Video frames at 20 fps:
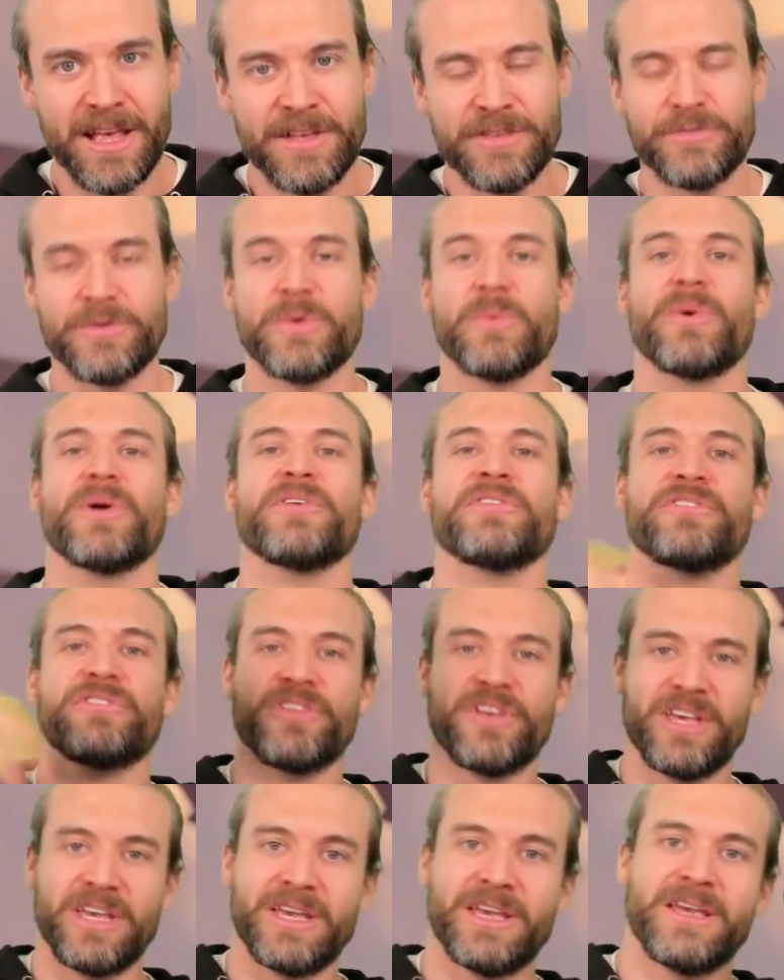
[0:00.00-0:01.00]
So we will
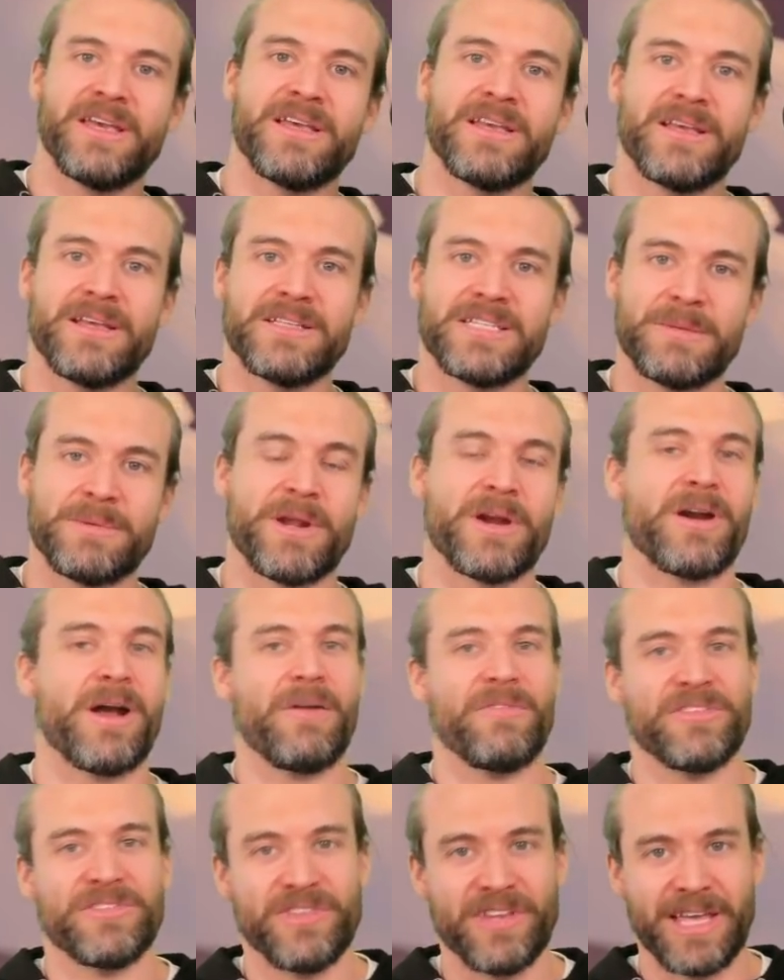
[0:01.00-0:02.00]
see Demon Hunter
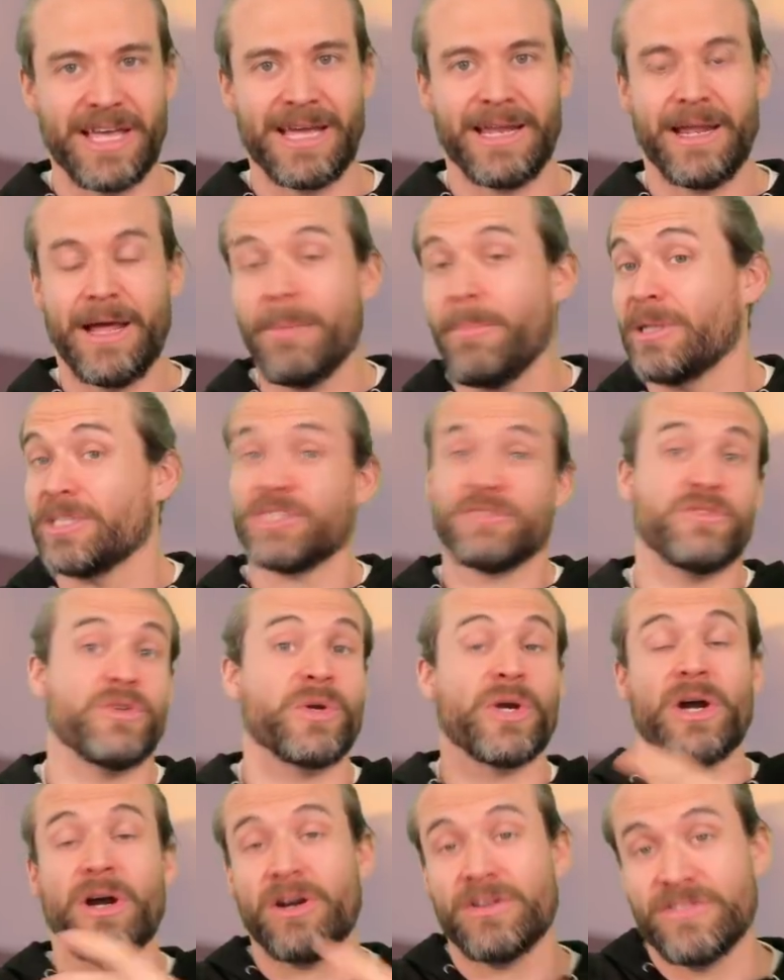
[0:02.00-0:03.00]
obviously get a bunch of new
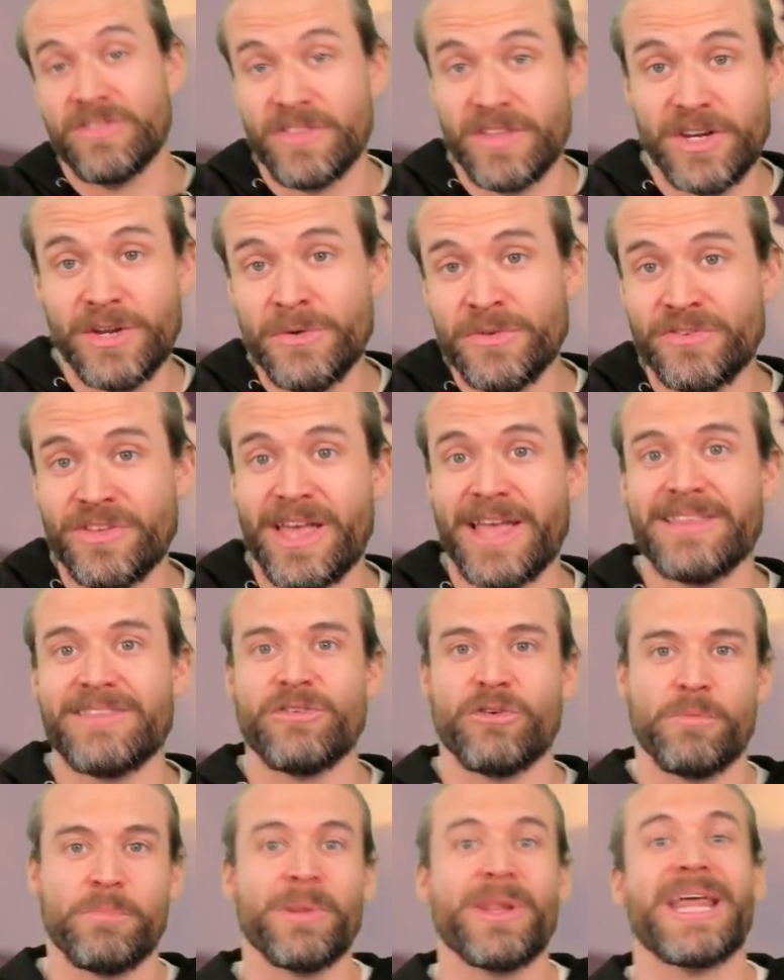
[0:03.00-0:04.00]
cards in the new set
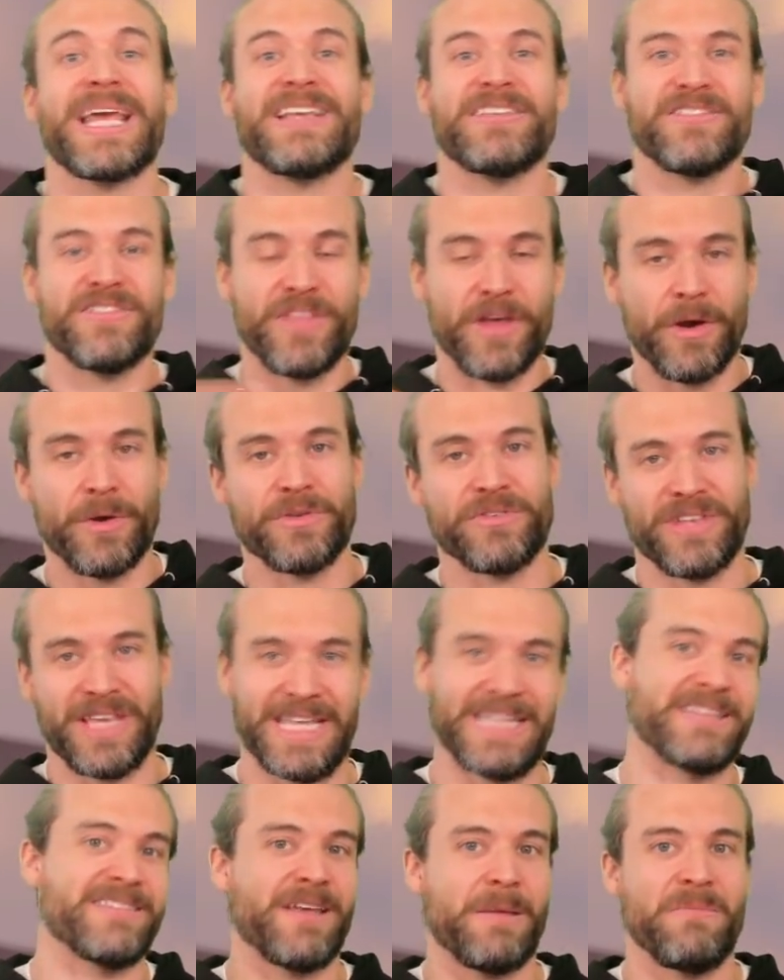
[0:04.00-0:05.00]
to replace those
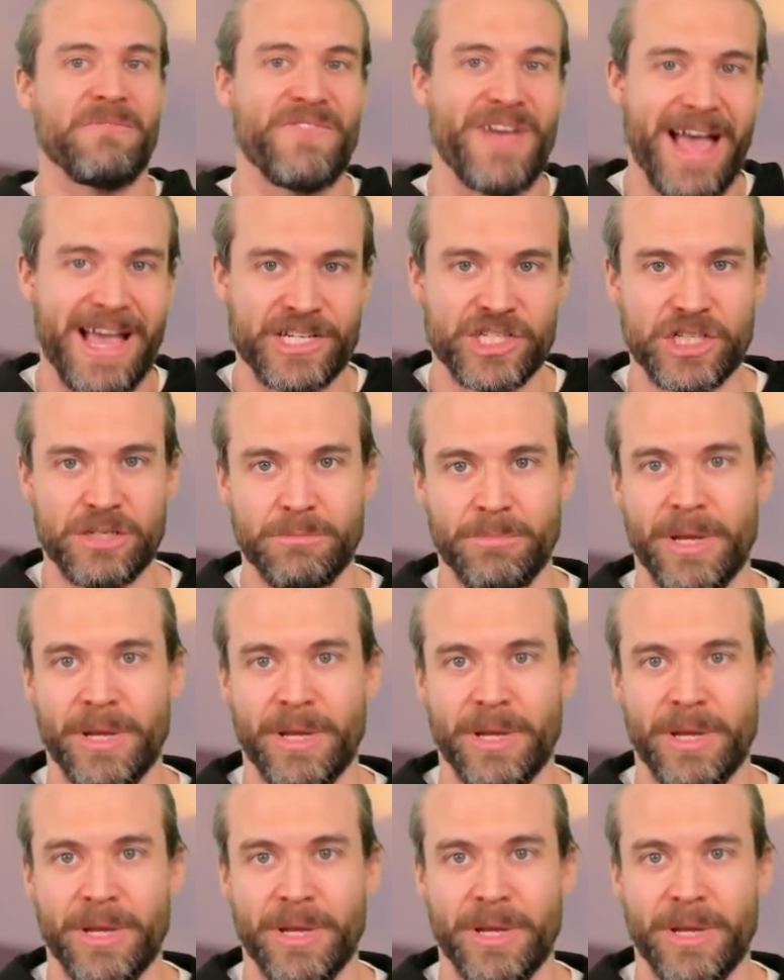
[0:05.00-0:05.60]
in some fashion.